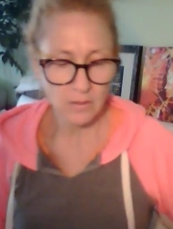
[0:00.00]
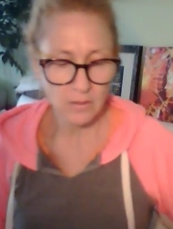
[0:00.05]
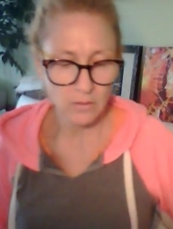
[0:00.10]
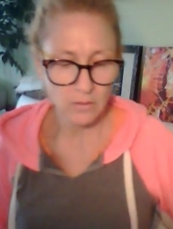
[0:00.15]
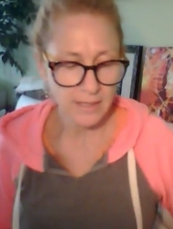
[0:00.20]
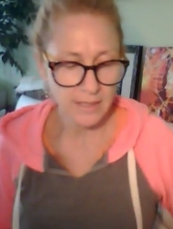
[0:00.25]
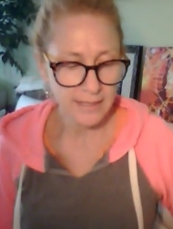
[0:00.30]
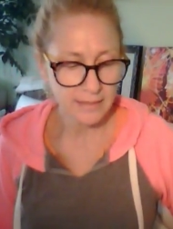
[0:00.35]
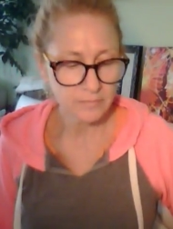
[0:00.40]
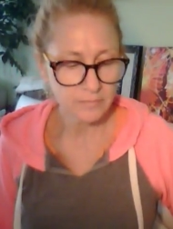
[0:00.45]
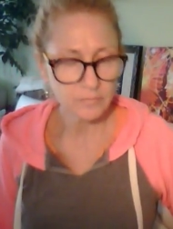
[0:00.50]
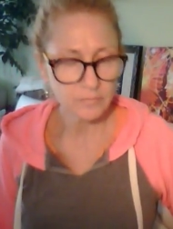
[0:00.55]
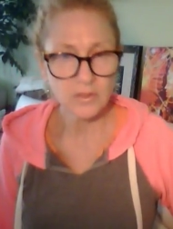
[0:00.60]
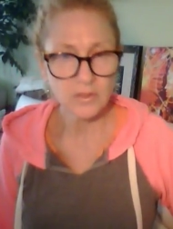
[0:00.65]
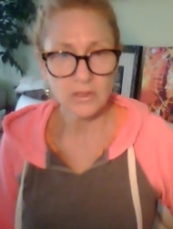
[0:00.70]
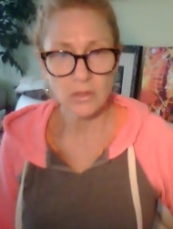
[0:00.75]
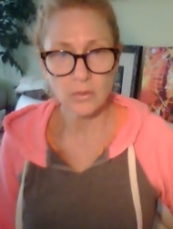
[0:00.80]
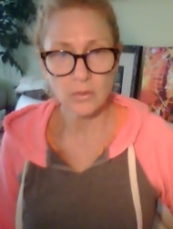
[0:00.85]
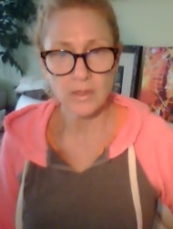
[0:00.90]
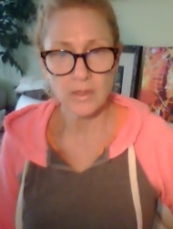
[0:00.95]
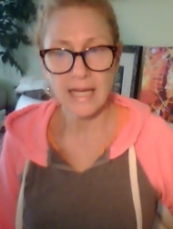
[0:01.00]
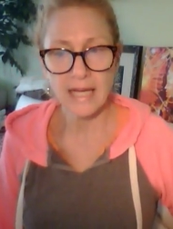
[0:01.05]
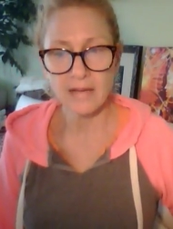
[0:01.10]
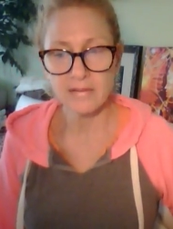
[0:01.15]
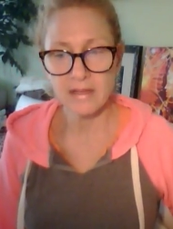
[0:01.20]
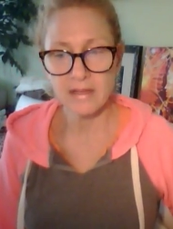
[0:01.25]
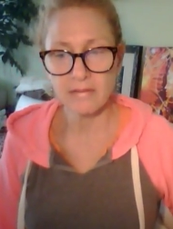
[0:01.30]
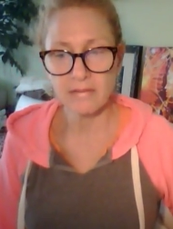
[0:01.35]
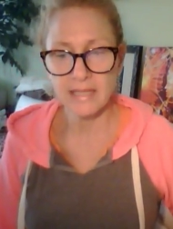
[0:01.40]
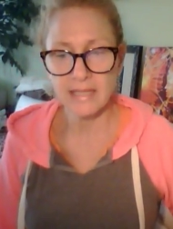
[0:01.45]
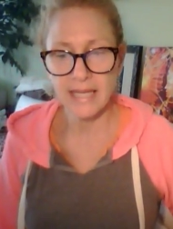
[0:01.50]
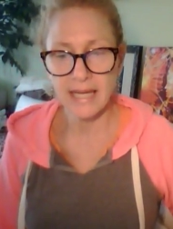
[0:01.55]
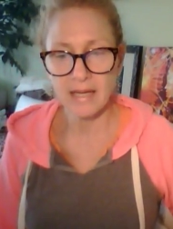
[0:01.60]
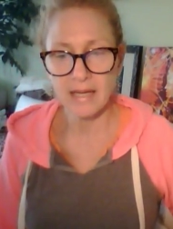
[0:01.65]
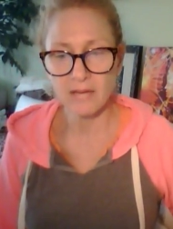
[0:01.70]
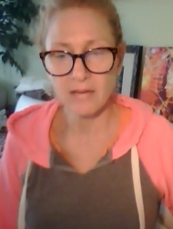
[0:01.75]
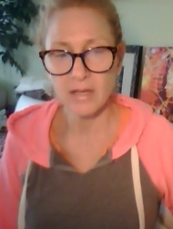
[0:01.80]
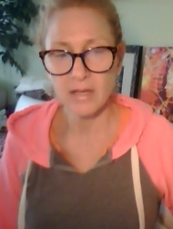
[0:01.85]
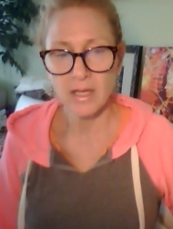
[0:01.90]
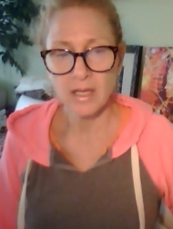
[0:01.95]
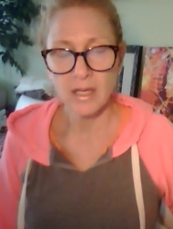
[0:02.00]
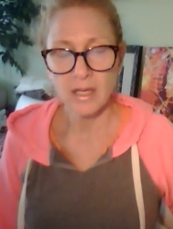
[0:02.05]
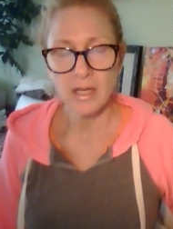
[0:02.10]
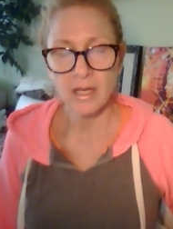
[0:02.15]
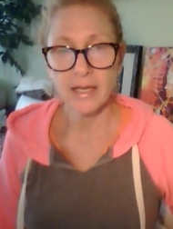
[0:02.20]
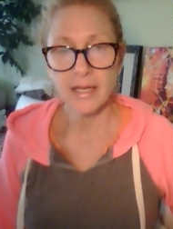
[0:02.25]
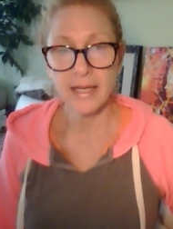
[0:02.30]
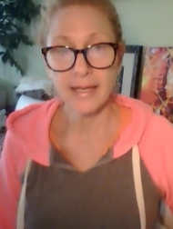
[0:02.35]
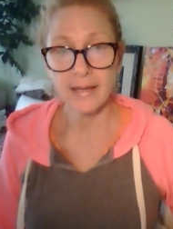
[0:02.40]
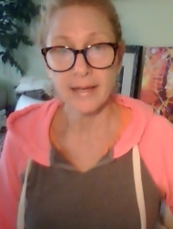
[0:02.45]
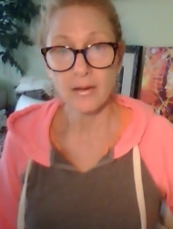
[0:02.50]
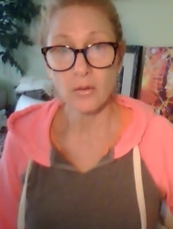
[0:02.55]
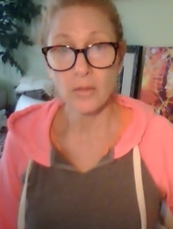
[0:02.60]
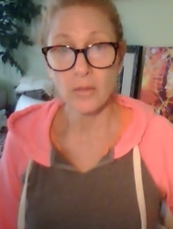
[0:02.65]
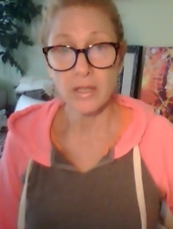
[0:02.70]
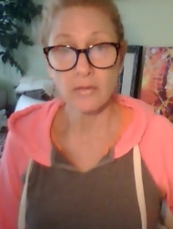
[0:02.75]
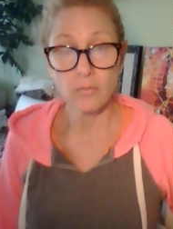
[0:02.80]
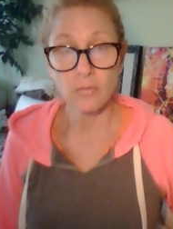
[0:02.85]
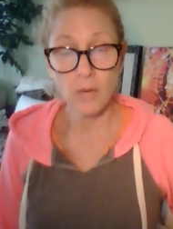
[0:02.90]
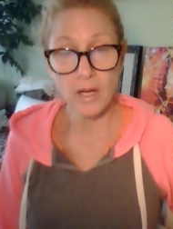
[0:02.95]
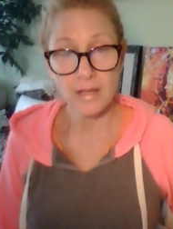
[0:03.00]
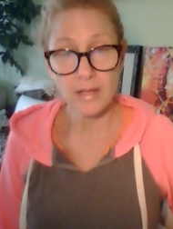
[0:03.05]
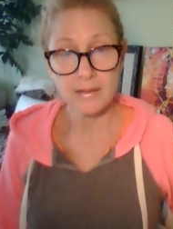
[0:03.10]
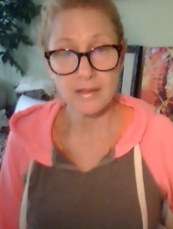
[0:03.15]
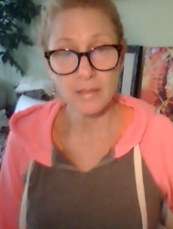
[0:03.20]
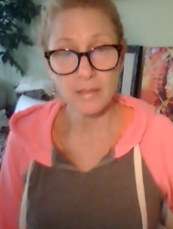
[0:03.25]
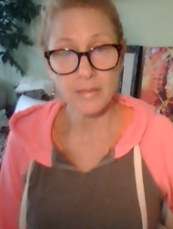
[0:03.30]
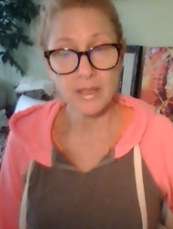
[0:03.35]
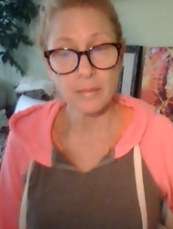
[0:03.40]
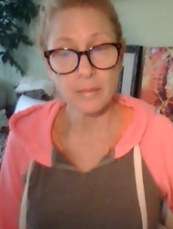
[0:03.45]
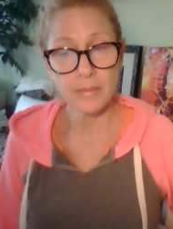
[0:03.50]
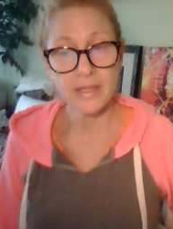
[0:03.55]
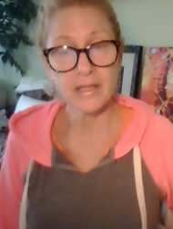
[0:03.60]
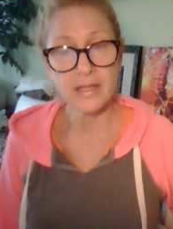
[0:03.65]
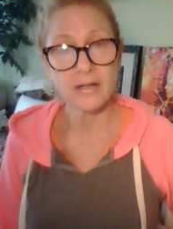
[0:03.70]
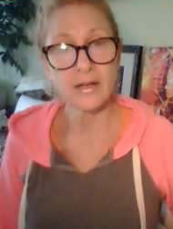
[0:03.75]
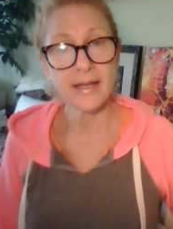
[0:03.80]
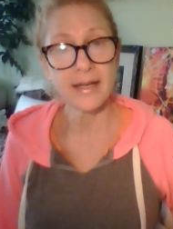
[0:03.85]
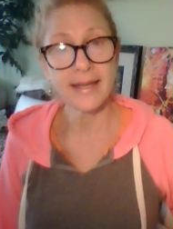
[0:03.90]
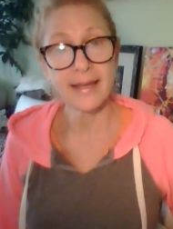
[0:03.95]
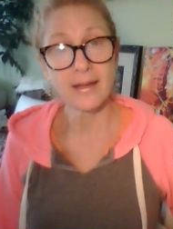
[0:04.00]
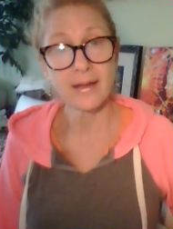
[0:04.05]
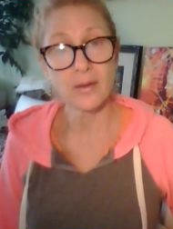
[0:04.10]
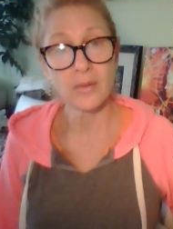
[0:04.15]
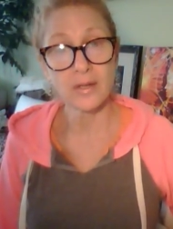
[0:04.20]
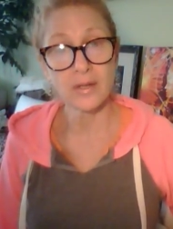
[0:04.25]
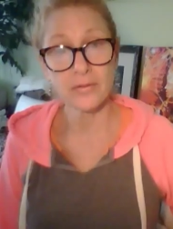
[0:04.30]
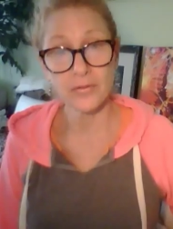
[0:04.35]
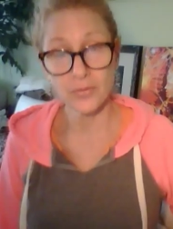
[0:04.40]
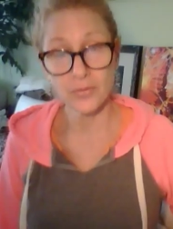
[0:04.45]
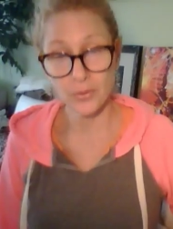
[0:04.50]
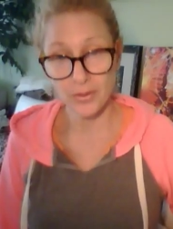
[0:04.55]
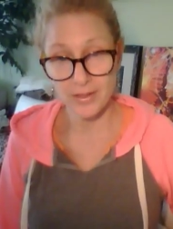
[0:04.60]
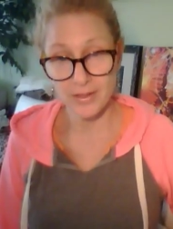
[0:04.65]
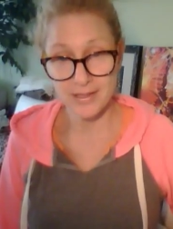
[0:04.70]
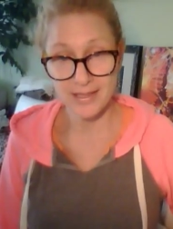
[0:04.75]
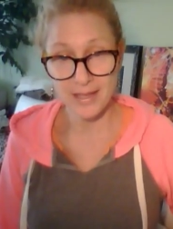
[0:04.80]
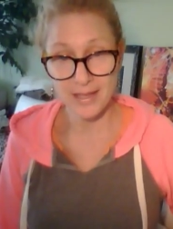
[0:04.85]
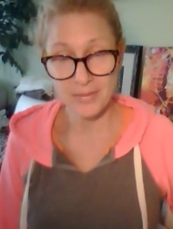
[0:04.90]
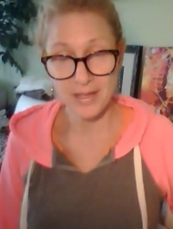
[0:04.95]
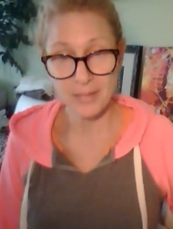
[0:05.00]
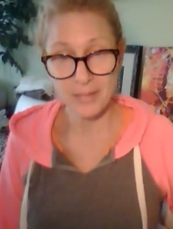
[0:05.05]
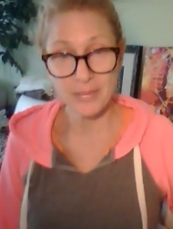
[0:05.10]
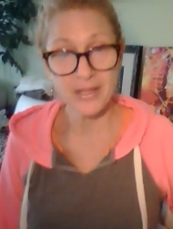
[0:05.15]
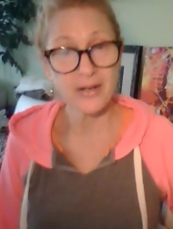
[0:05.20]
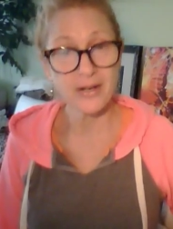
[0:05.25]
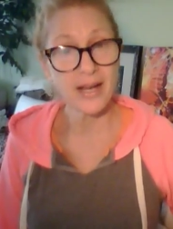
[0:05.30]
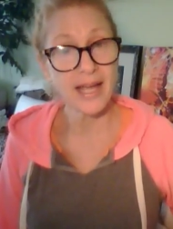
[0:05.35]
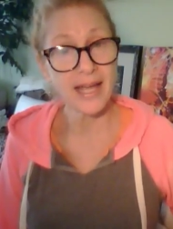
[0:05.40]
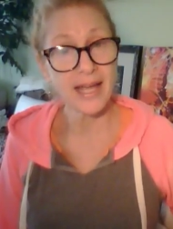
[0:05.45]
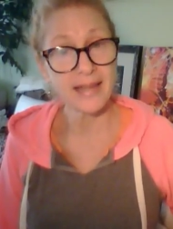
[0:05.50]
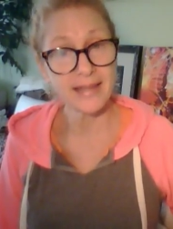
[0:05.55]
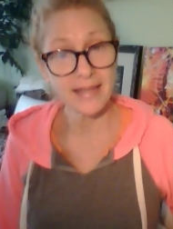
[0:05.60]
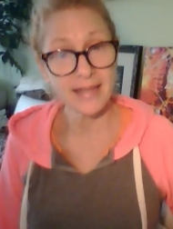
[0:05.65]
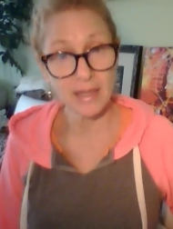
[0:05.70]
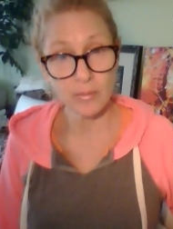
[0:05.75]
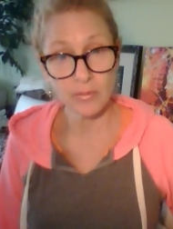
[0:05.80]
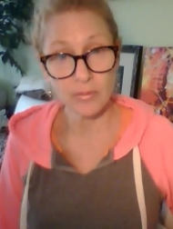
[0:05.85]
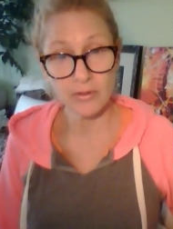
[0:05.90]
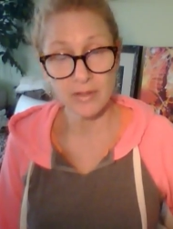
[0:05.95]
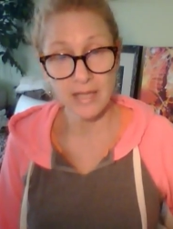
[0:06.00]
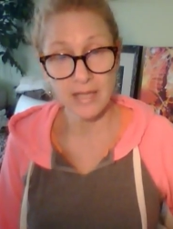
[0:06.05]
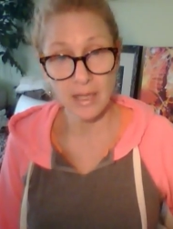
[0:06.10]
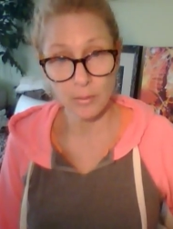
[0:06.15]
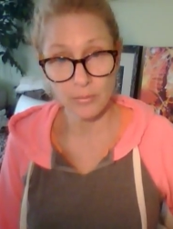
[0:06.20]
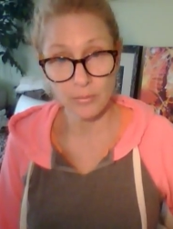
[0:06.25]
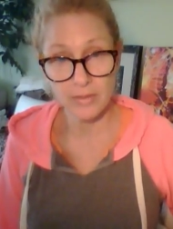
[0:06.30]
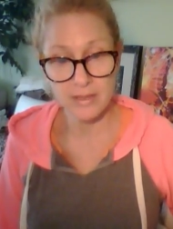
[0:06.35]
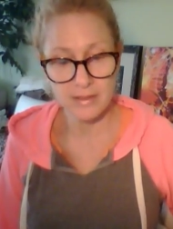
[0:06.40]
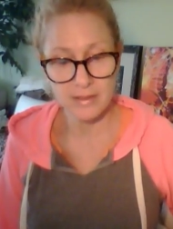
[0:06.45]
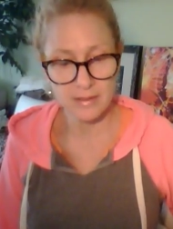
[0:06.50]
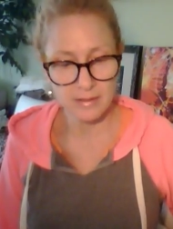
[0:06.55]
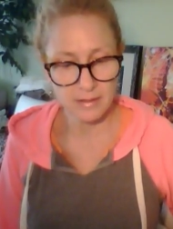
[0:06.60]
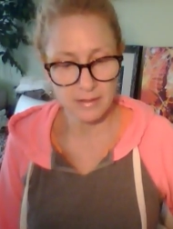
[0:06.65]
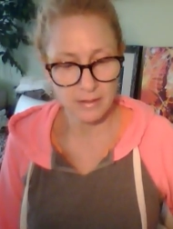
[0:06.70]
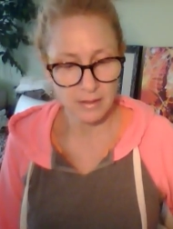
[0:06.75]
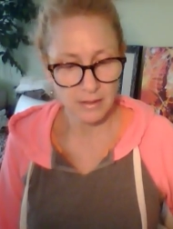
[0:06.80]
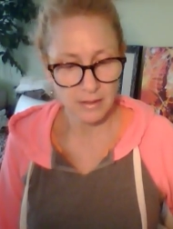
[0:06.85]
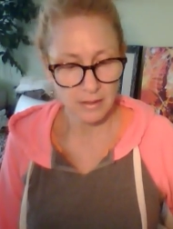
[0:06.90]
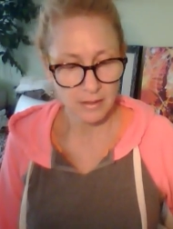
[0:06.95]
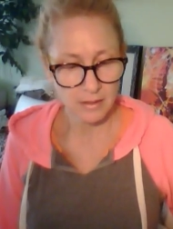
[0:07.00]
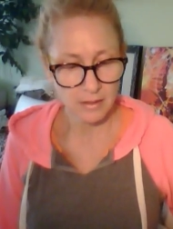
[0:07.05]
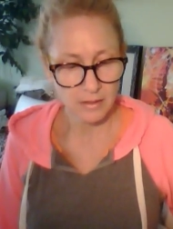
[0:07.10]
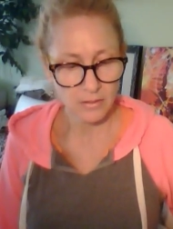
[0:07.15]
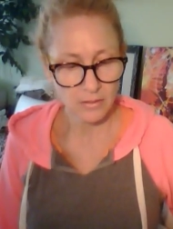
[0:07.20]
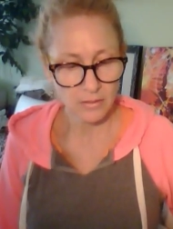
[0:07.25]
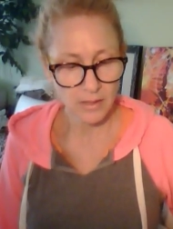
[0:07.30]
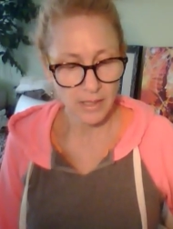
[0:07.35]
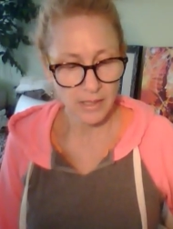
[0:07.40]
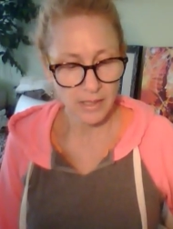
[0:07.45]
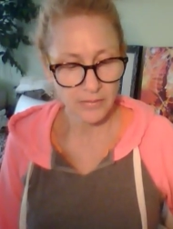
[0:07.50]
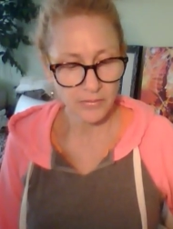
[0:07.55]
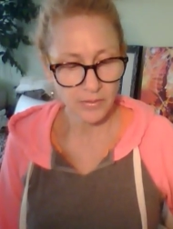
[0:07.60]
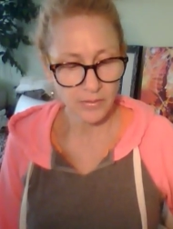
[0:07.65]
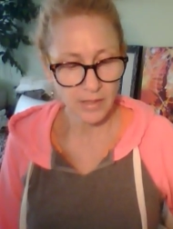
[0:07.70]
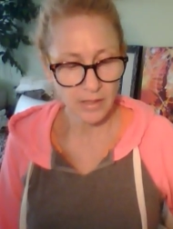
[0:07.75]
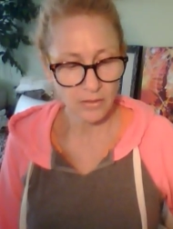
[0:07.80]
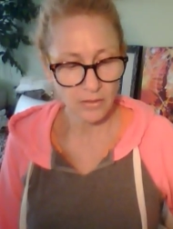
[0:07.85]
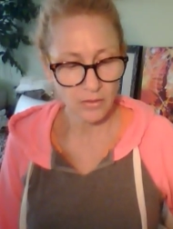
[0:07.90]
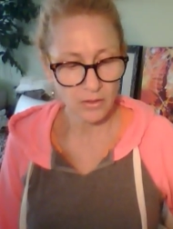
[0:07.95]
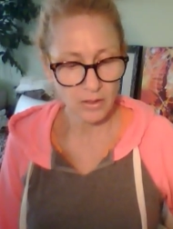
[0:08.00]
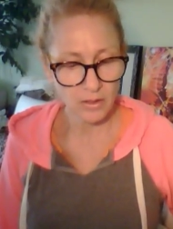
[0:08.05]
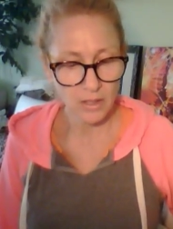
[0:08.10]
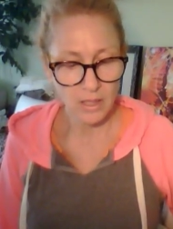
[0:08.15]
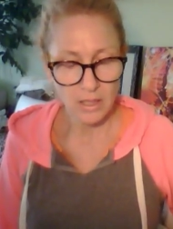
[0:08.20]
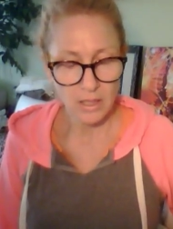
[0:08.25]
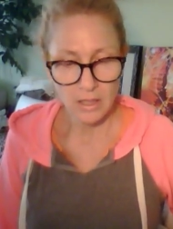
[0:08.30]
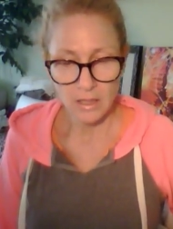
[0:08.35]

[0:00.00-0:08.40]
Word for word: Okay, so we have, definitely have a King and Queen of Wands coming up here, a King and Queen of Swords coming up here, and the Emperor and Empress. Okay, so they could...